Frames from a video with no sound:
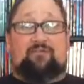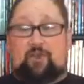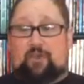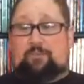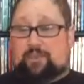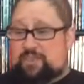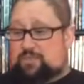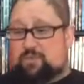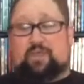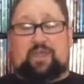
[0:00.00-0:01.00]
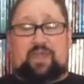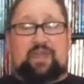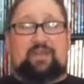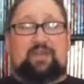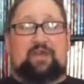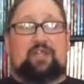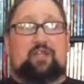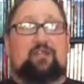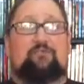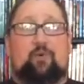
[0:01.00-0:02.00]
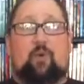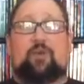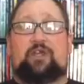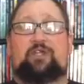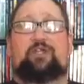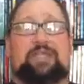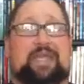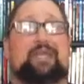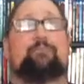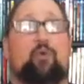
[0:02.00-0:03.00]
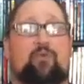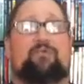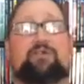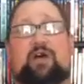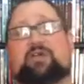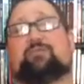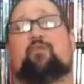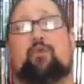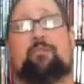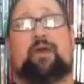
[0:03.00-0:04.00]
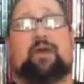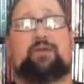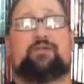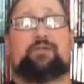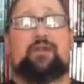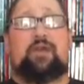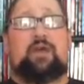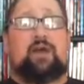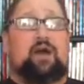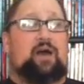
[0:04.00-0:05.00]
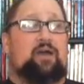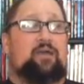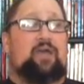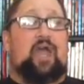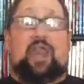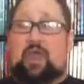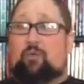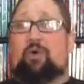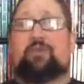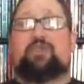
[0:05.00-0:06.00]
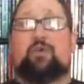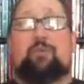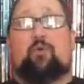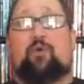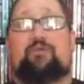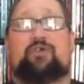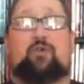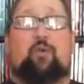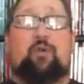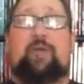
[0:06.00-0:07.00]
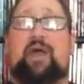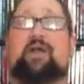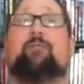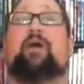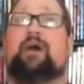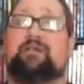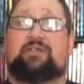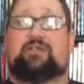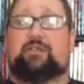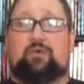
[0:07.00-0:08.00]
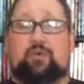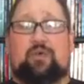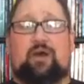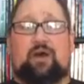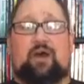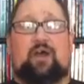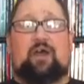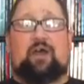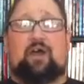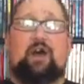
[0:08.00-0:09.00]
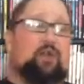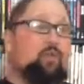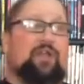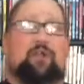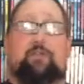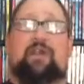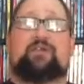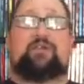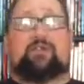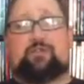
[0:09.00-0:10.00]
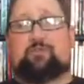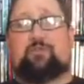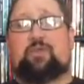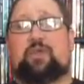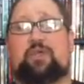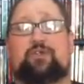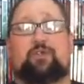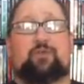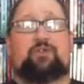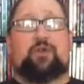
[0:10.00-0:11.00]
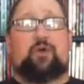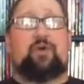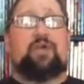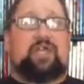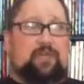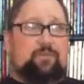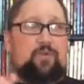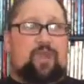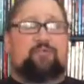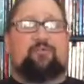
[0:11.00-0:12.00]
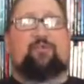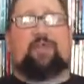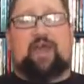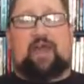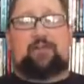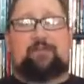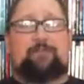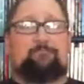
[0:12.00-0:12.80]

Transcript: Very pleased with it, and looking forward to getting more of these awesome horror packs. And I will be doing more of these horror pack unboxings too on a regular basis soon. So keep your eyes out for that.